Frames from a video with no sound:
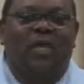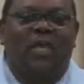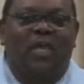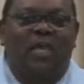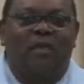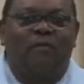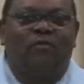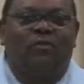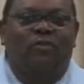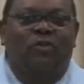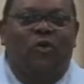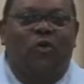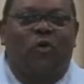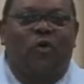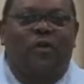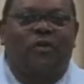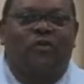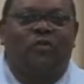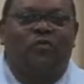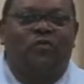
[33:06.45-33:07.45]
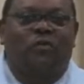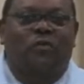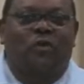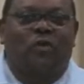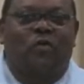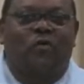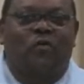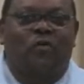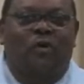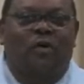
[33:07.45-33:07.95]
he was going to
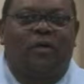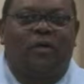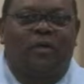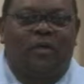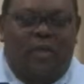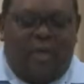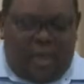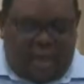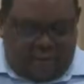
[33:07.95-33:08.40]
score.